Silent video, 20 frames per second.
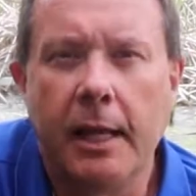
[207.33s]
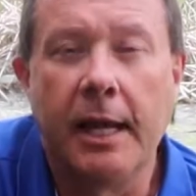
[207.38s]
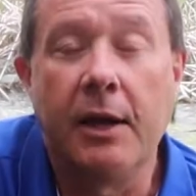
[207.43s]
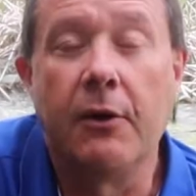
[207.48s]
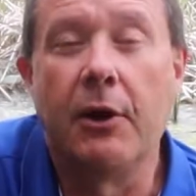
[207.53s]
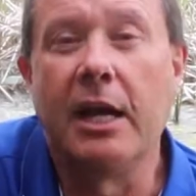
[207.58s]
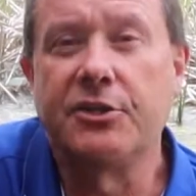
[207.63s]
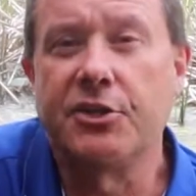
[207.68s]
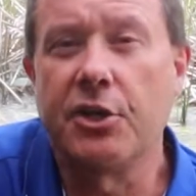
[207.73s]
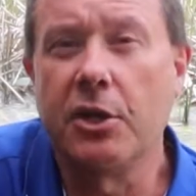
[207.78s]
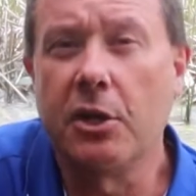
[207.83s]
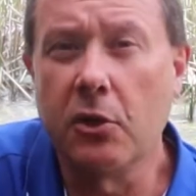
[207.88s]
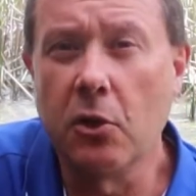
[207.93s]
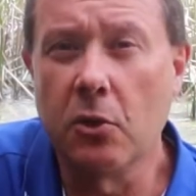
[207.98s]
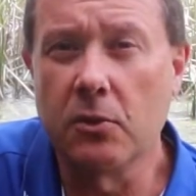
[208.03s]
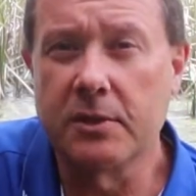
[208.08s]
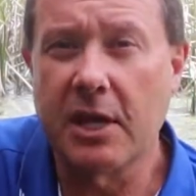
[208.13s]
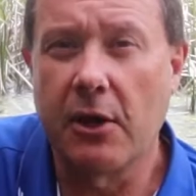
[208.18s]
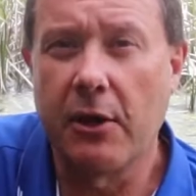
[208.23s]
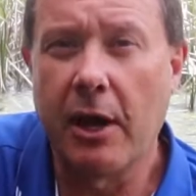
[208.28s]
Aeration can
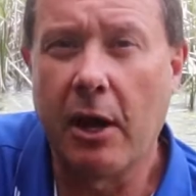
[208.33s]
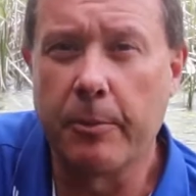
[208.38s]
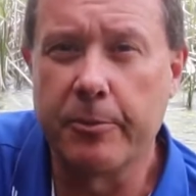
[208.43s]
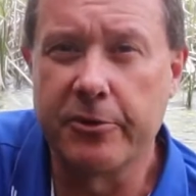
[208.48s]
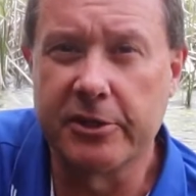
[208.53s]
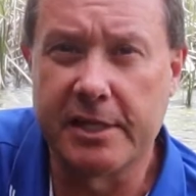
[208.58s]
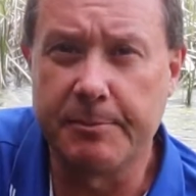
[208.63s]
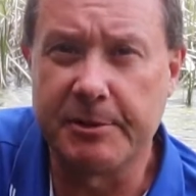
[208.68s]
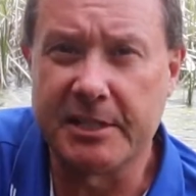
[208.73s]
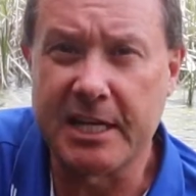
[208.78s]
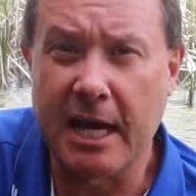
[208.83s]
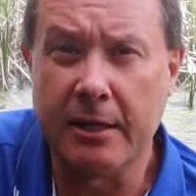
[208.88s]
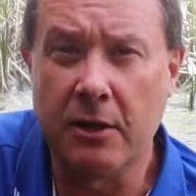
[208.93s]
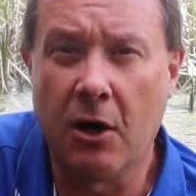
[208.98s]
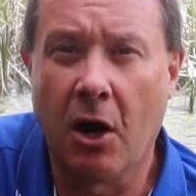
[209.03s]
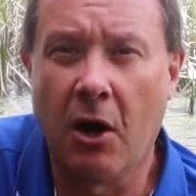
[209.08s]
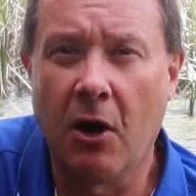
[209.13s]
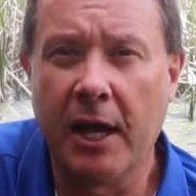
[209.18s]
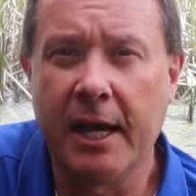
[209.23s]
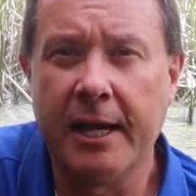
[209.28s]
also help precipitate
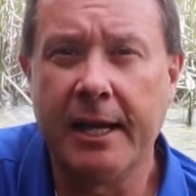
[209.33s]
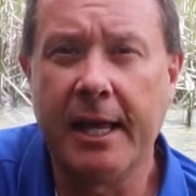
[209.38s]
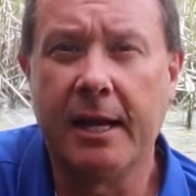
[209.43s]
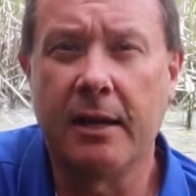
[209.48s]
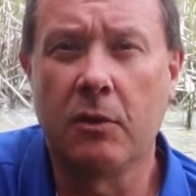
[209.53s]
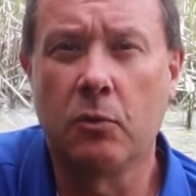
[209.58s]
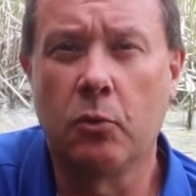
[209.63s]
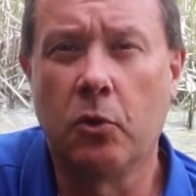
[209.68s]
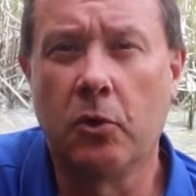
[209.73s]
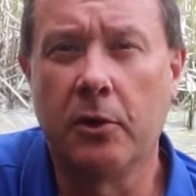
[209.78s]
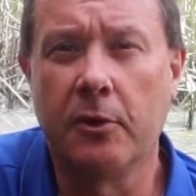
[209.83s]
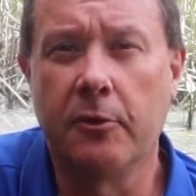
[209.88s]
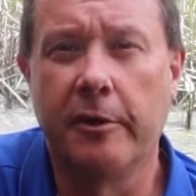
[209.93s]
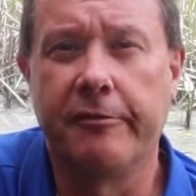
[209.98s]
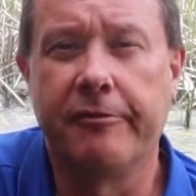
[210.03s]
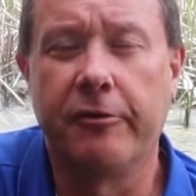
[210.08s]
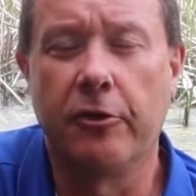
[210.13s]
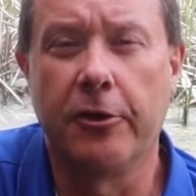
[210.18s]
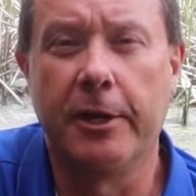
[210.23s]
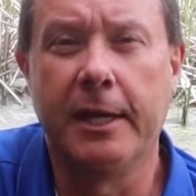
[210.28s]
iron out of the water
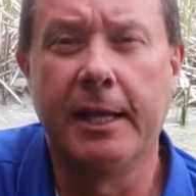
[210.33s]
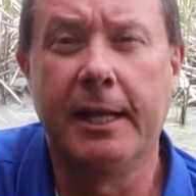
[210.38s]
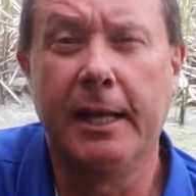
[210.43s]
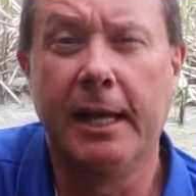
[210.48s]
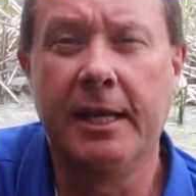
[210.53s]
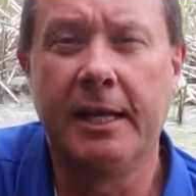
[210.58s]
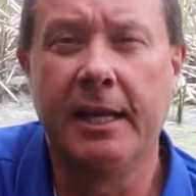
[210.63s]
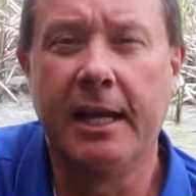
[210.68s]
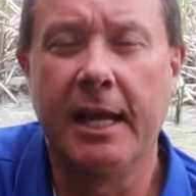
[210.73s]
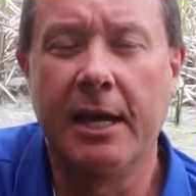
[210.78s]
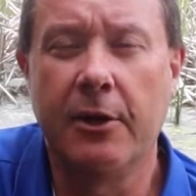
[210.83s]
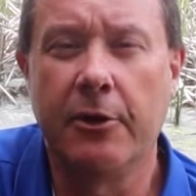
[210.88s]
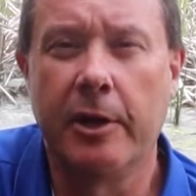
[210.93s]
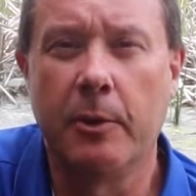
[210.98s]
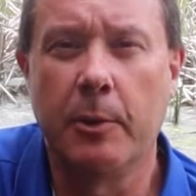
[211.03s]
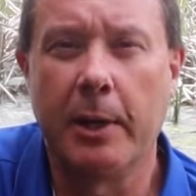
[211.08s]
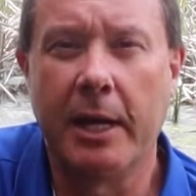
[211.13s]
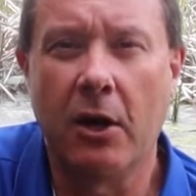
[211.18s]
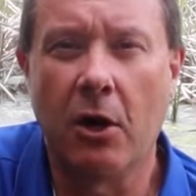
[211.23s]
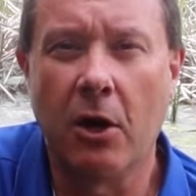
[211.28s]
if you're in an area
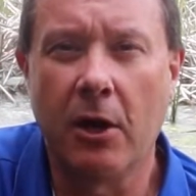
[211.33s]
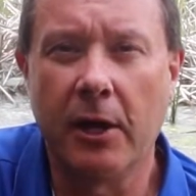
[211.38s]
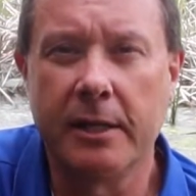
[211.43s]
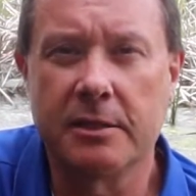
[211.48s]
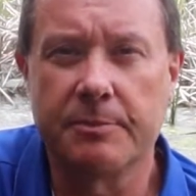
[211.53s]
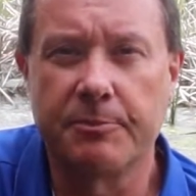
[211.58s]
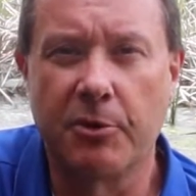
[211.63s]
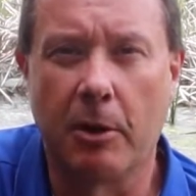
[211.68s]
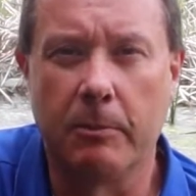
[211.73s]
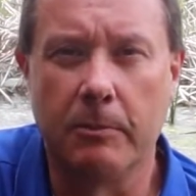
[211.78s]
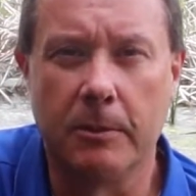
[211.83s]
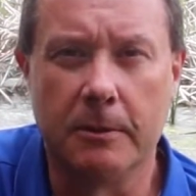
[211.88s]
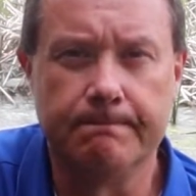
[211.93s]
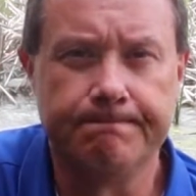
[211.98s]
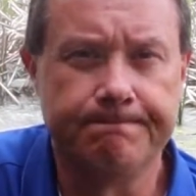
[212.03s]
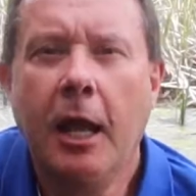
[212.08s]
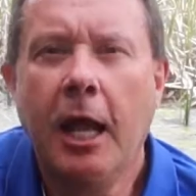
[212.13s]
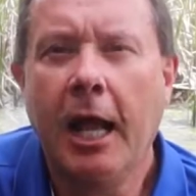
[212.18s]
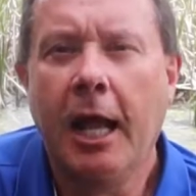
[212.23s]
where iron's a problem.